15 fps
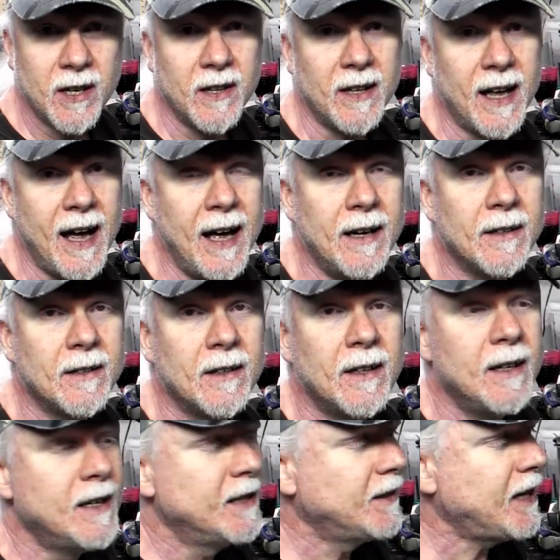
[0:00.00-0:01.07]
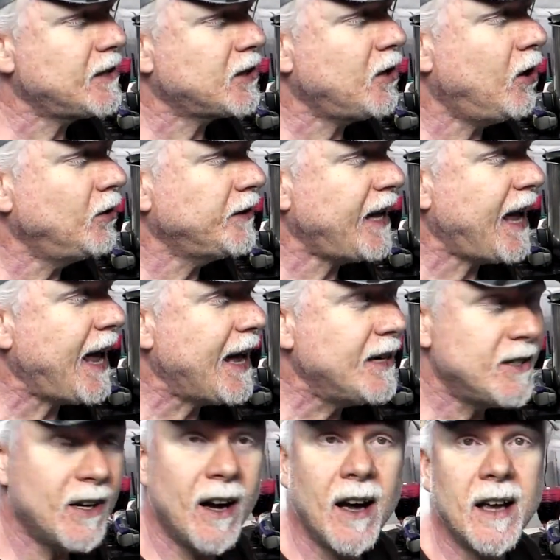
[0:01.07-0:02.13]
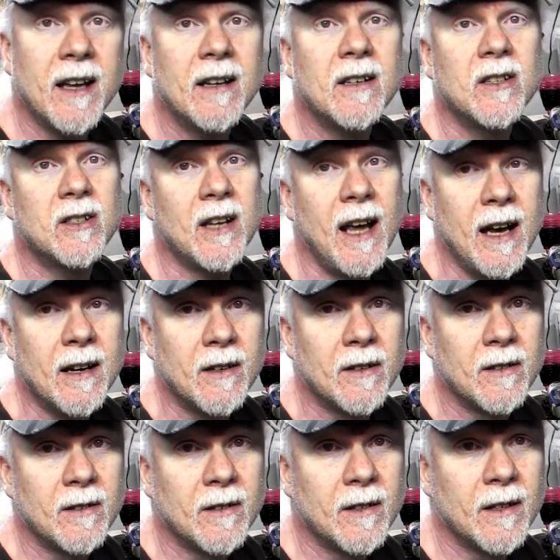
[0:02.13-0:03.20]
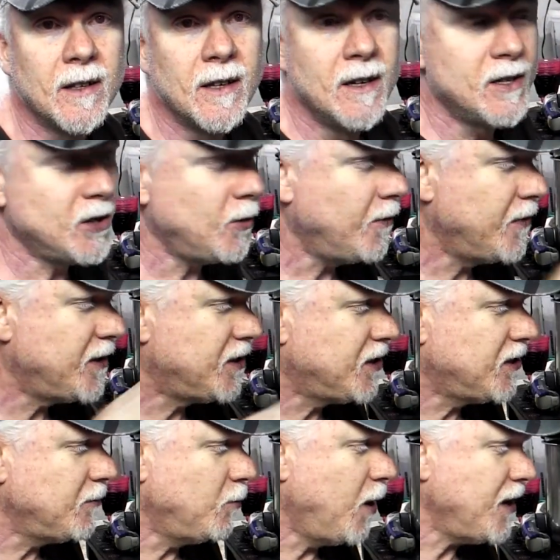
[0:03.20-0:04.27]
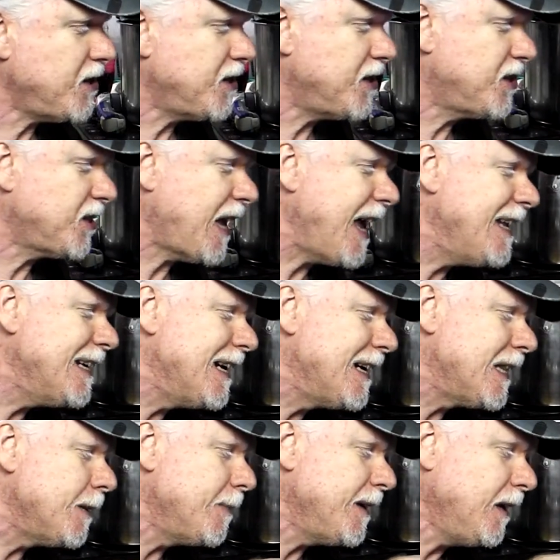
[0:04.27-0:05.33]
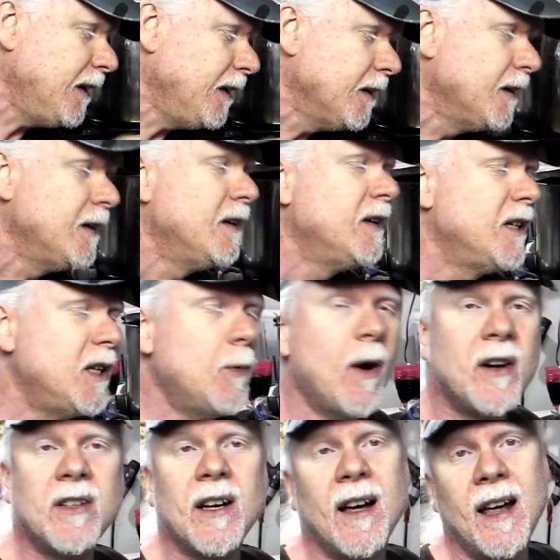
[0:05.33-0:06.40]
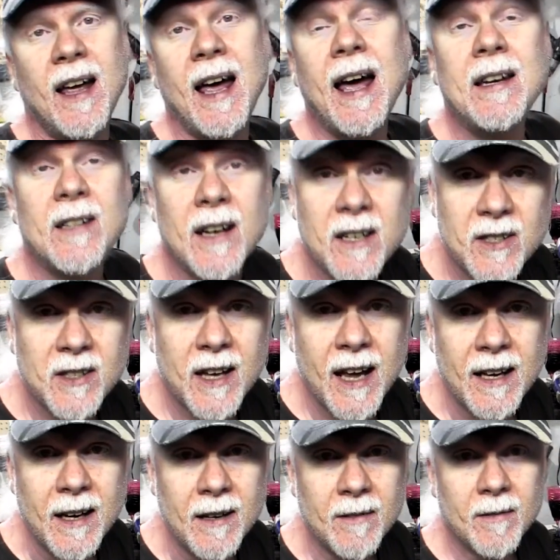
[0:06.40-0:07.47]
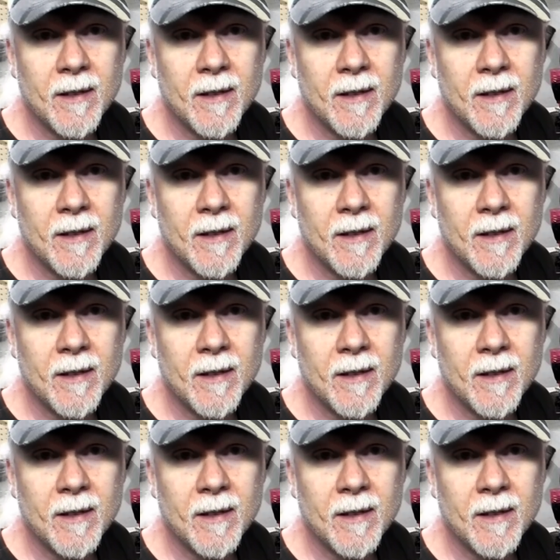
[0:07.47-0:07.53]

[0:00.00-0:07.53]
to that, and that's called anti-skate. So if it wants to skate into the middle, you want to anti-skate it.